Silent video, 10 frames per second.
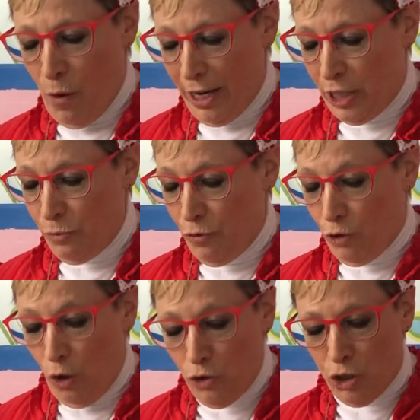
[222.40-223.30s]
wanted to move
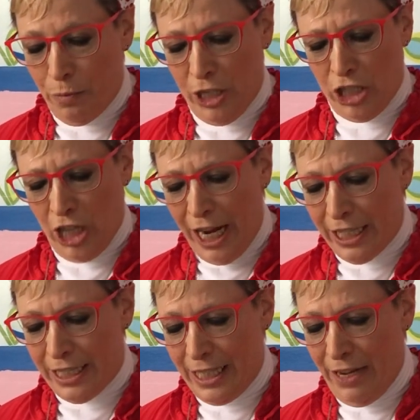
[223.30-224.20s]
closer, but decided
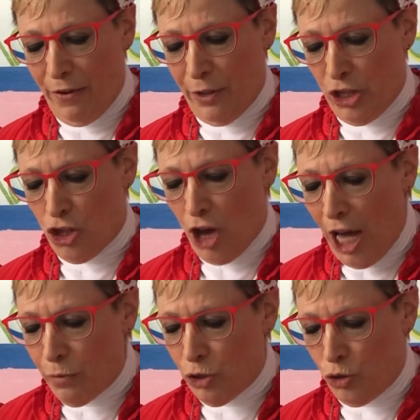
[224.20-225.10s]
to see what the
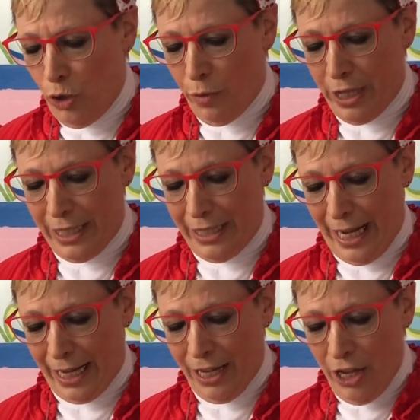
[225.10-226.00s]
child was doing with the
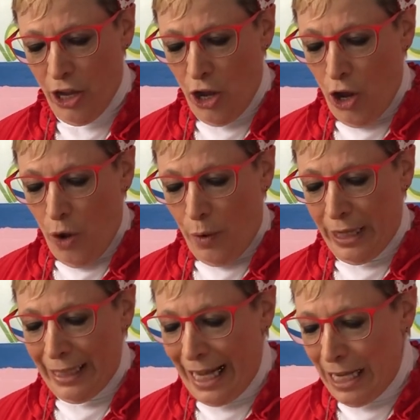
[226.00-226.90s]
stick. When
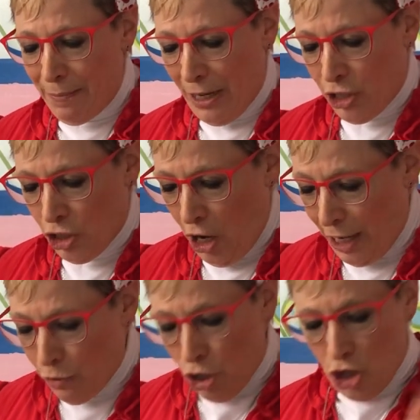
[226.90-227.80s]
the ladybug saw
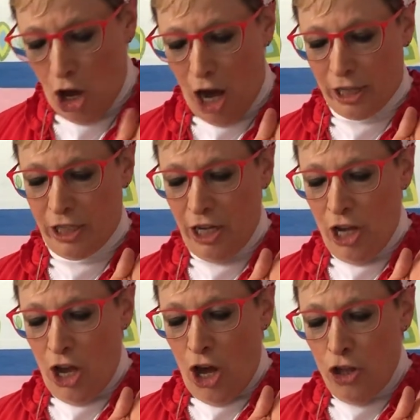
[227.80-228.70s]
it was shocked.
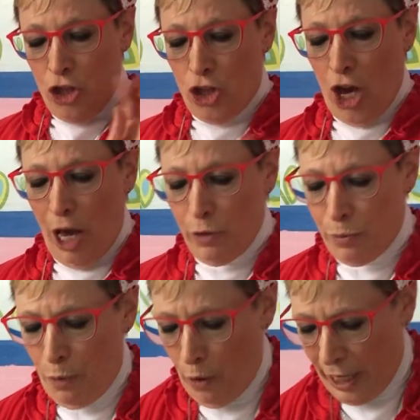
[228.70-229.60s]
The child was
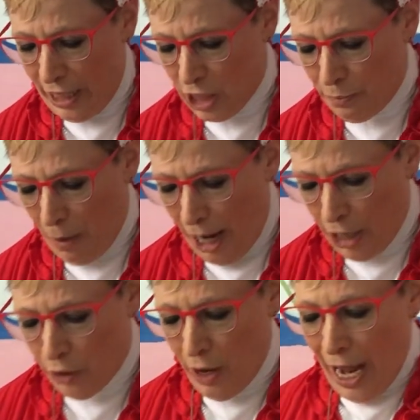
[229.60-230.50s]
poking a
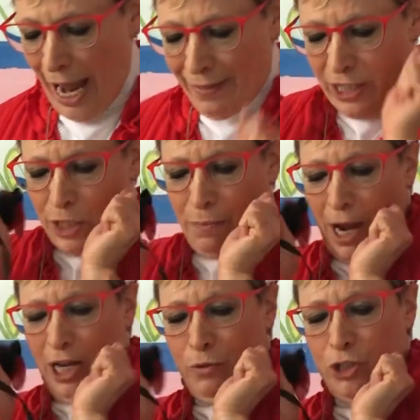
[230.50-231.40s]
spider, and the
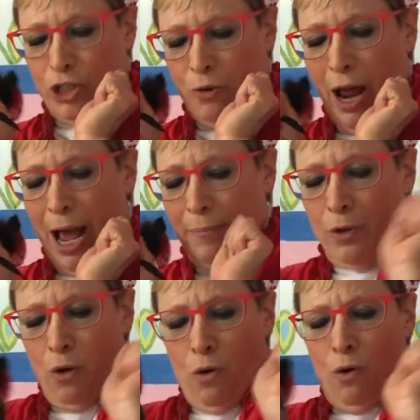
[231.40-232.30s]
spider was trapped.